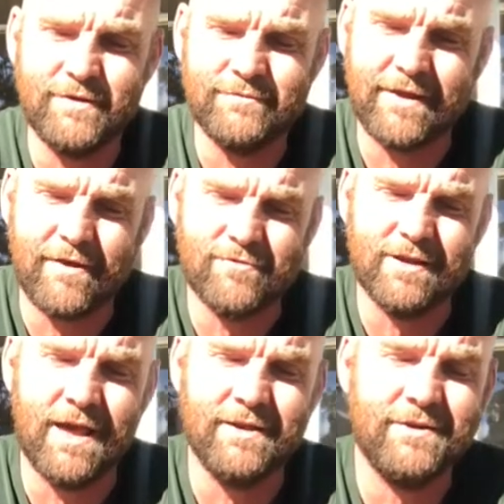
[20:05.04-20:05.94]
that I've done over
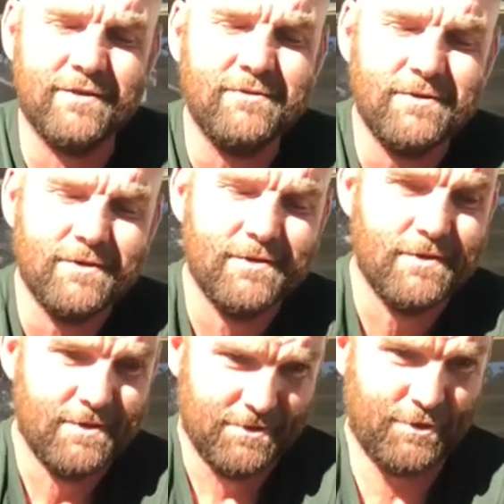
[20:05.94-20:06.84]
in London and
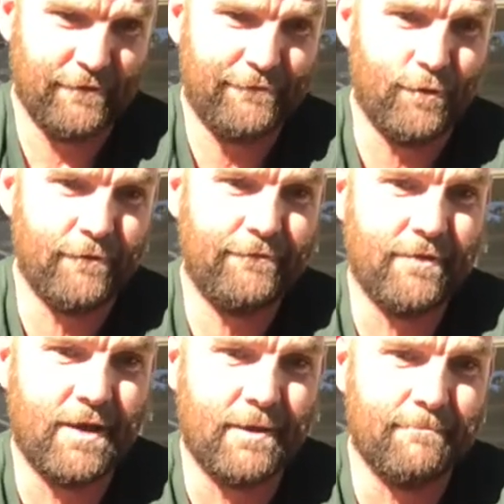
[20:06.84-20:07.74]
so forth.
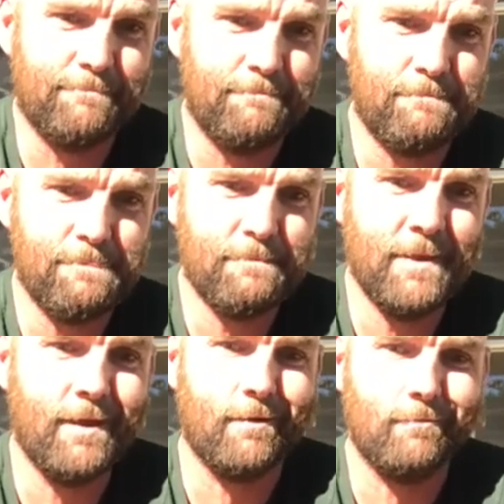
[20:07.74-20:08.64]

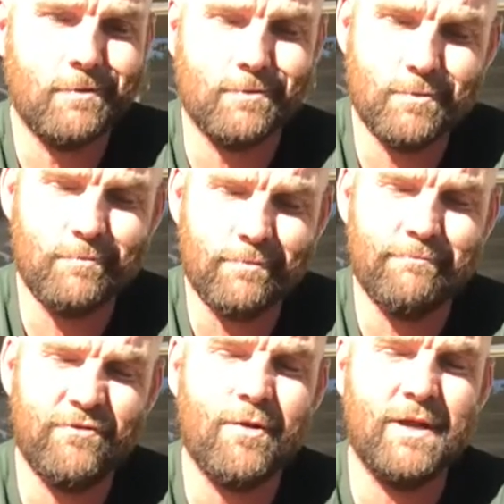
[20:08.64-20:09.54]
Yeah,
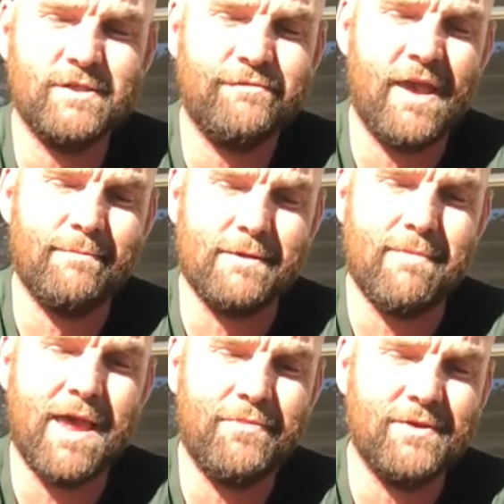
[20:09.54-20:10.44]
very much a family
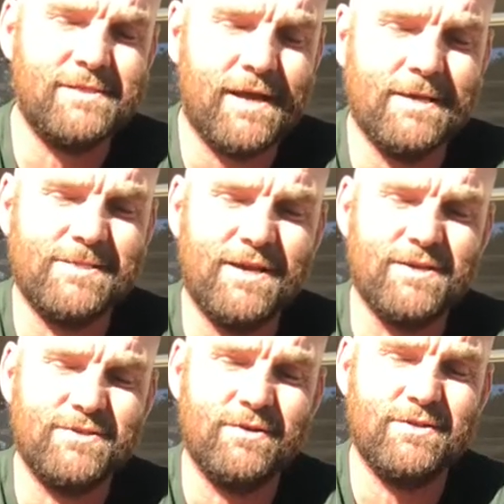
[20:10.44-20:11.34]
man these days,
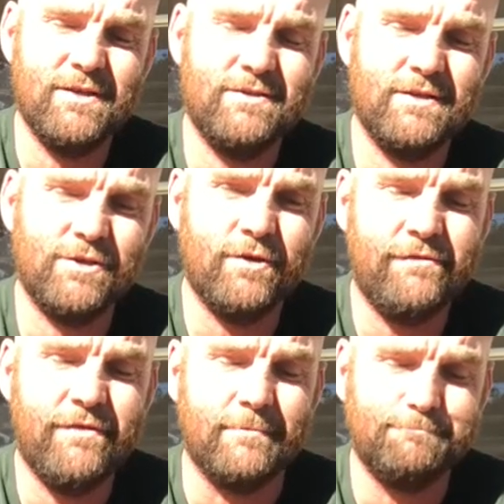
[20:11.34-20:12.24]
though. So it's a good
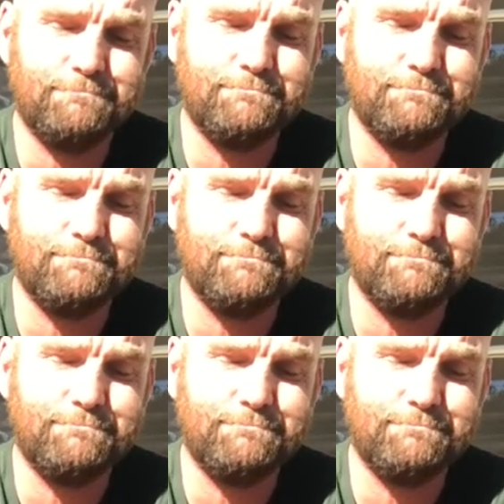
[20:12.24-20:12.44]
fit.